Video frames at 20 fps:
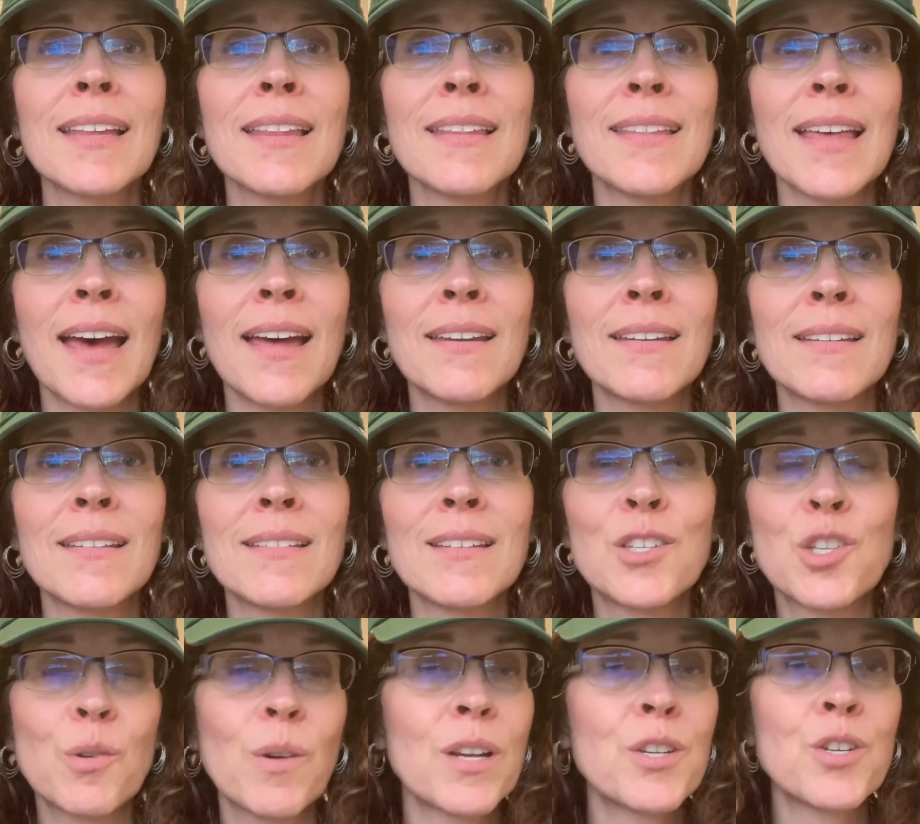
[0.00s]
that the
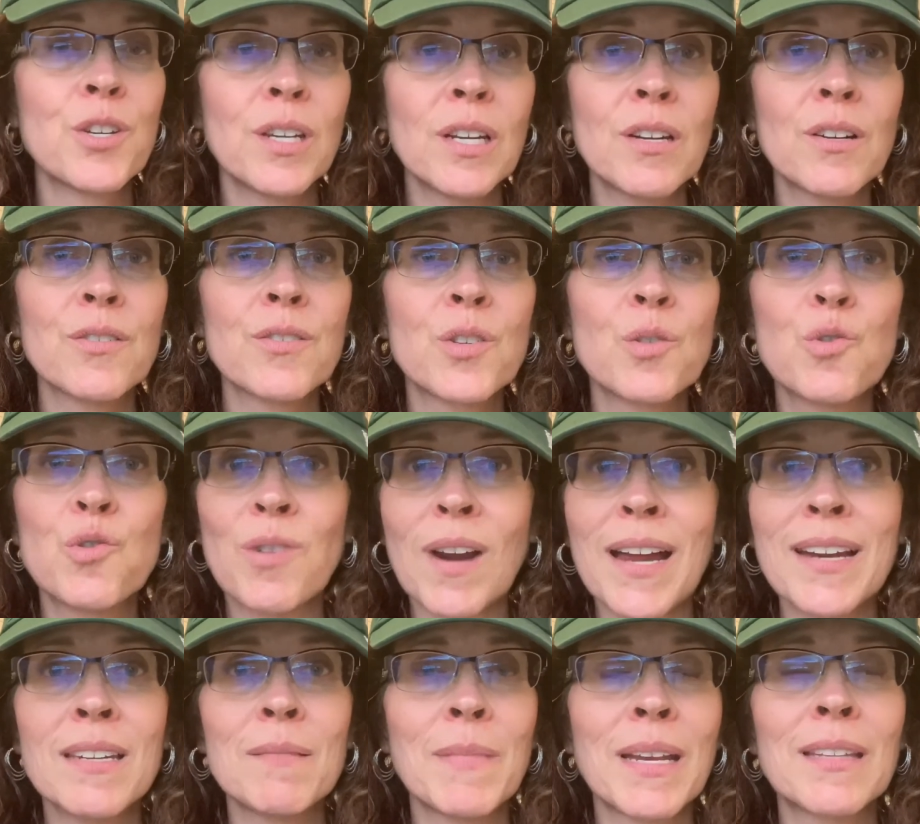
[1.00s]
two engineers who
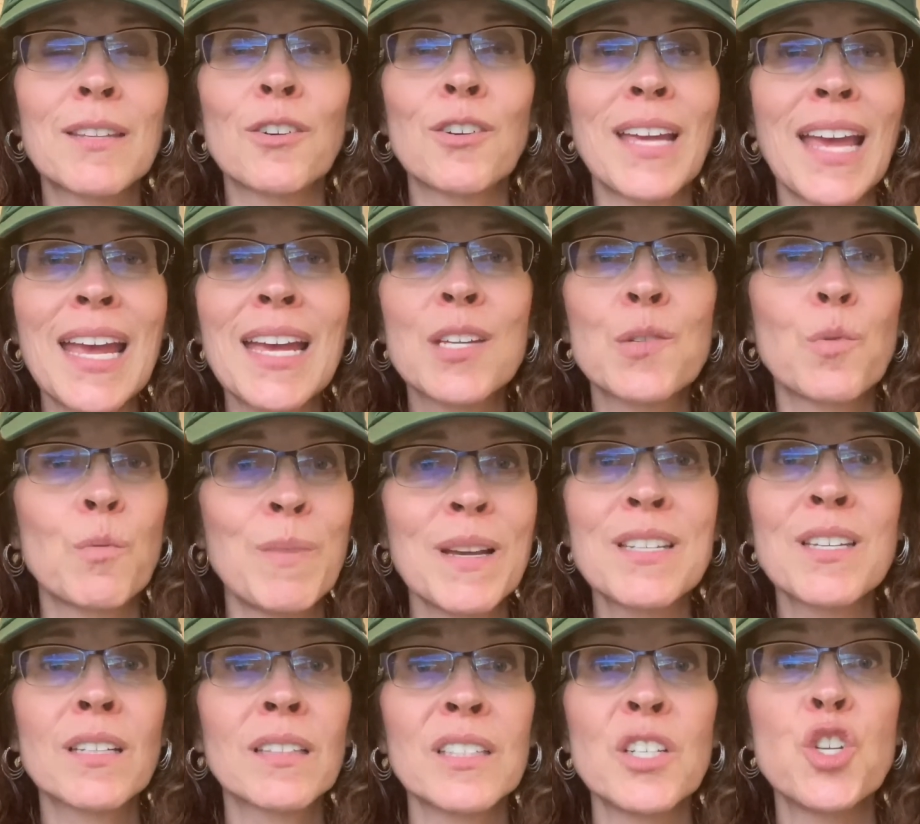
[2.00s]
tried to make their case were
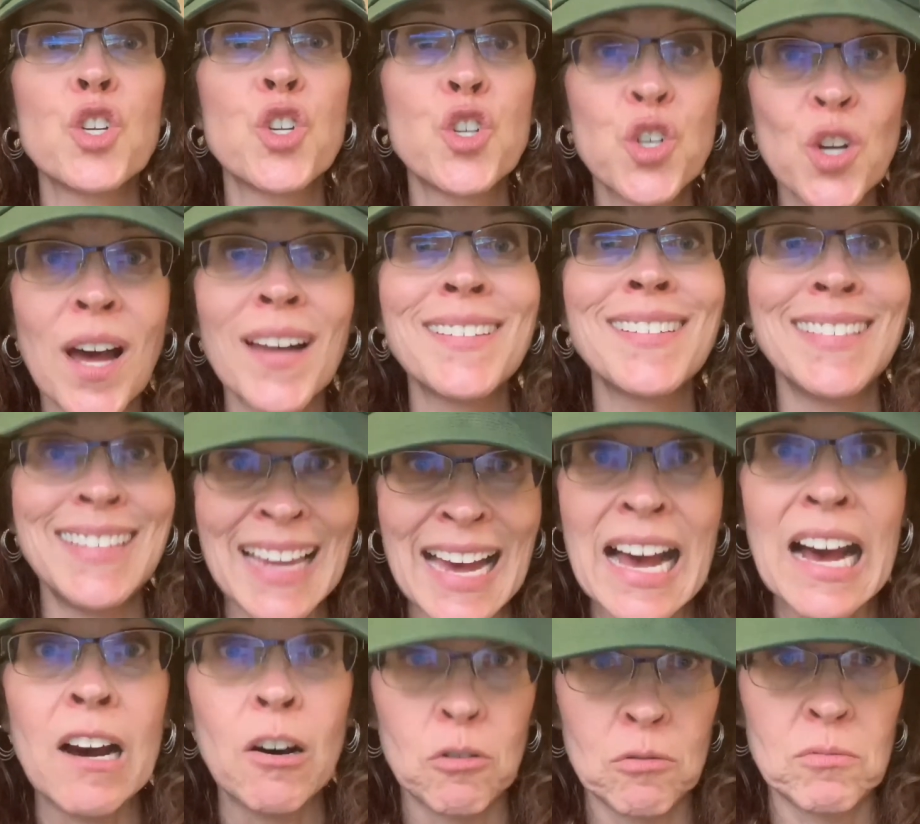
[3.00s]
basically shut
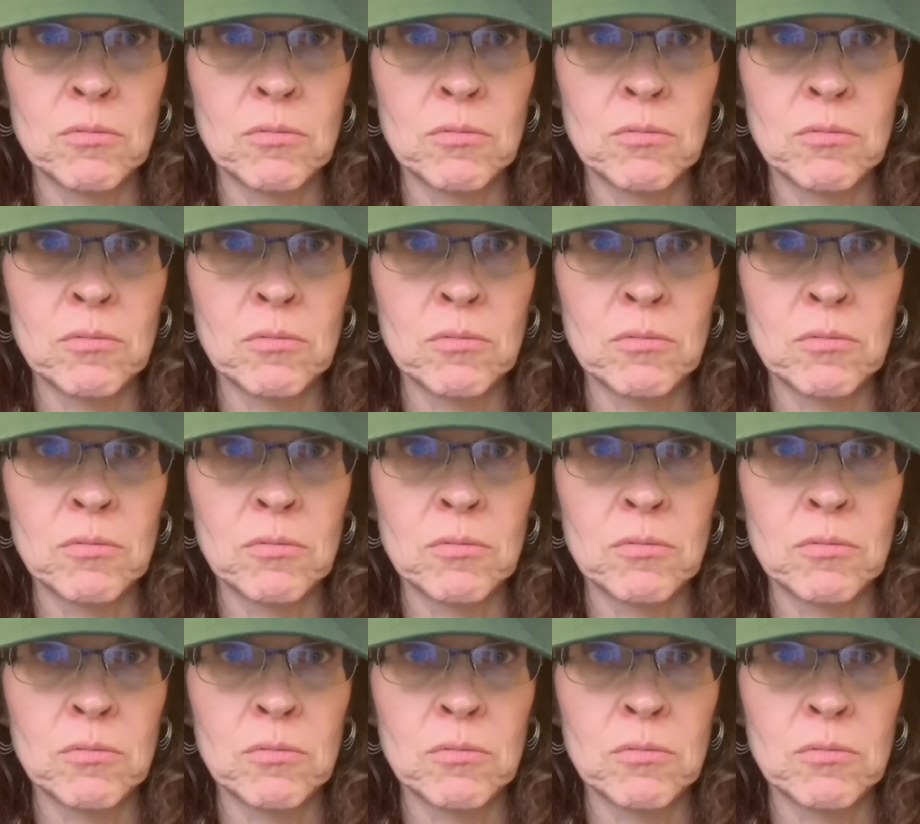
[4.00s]
down,